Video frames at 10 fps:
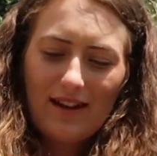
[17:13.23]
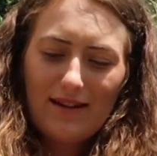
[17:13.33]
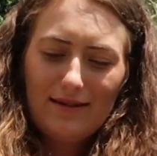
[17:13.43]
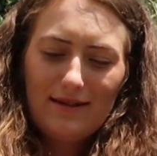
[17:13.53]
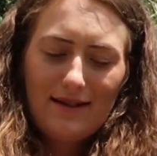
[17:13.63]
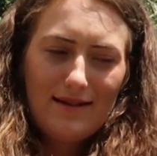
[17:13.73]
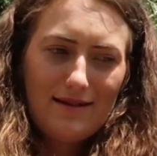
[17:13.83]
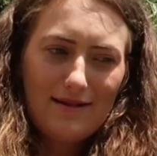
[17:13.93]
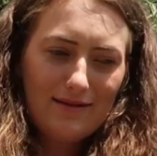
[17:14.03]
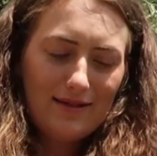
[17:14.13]
I
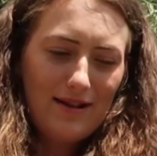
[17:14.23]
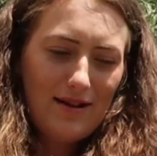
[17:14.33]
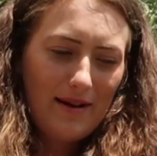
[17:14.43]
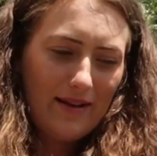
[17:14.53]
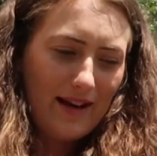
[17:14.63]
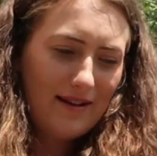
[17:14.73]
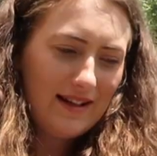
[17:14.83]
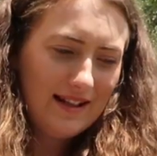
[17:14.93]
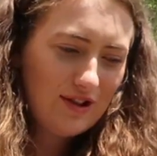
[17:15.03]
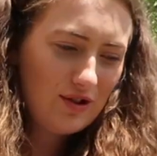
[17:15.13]
don't know about that.
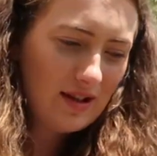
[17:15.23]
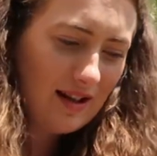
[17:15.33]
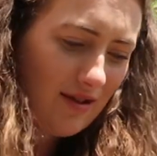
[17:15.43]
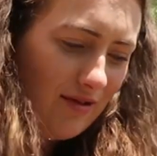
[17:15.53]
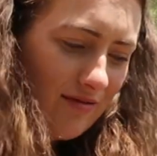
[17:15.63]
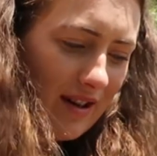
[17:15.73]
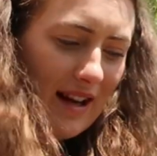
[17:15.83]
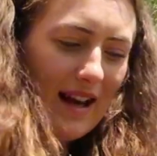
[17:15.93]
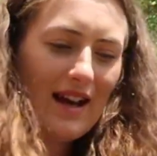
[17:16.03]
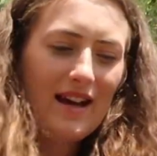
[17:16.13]
I need to try that on
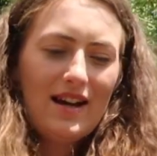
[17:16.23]
really.